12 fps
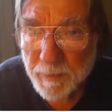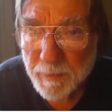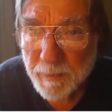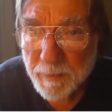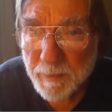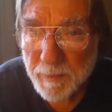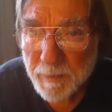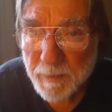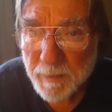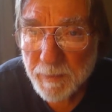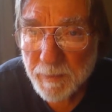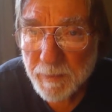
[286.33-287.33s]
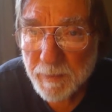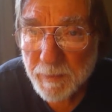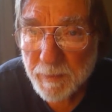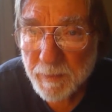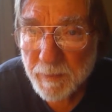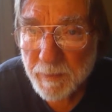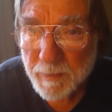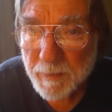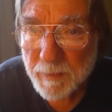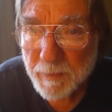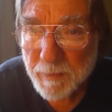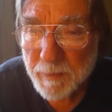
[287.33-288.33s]

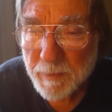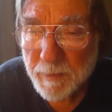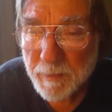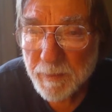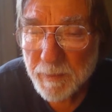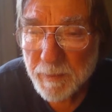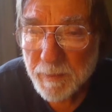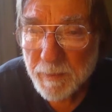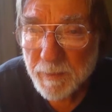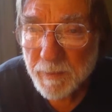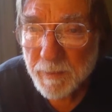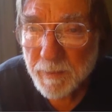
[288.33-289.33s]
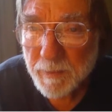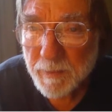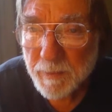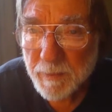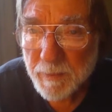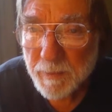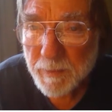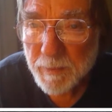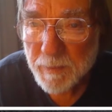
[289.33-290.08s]
The person shown says nothing.